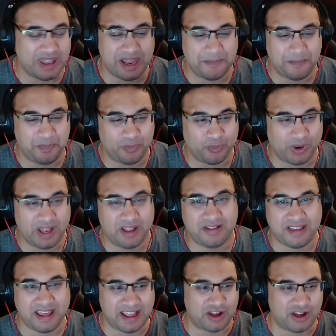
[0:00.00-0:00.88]
they when they
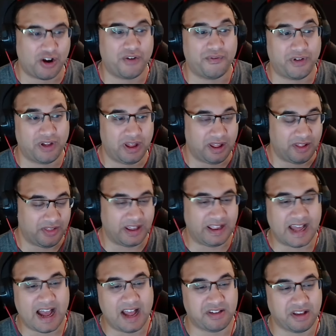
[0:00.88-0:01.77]
take over, the
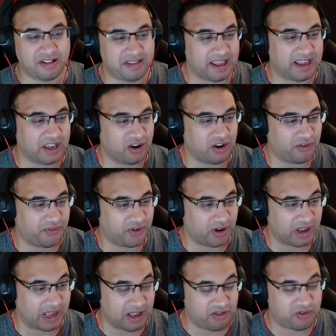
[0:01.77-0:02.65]
guys are taking
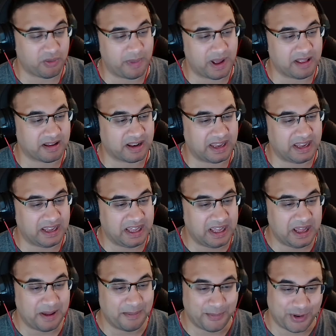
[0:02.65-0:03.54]
over instrumentally,
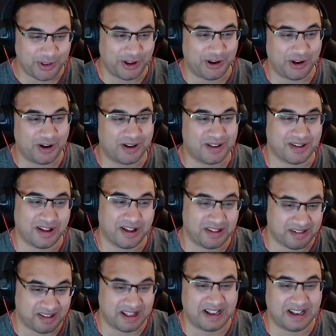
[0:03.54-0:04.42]
but the girls are
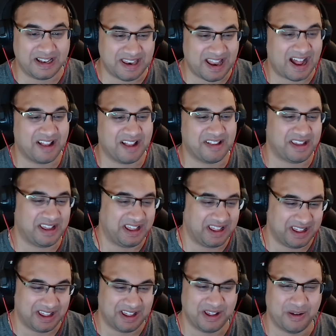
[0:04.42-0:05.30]
still
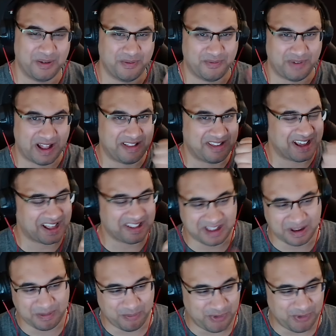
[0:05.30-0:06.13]
dancing. Fantastic,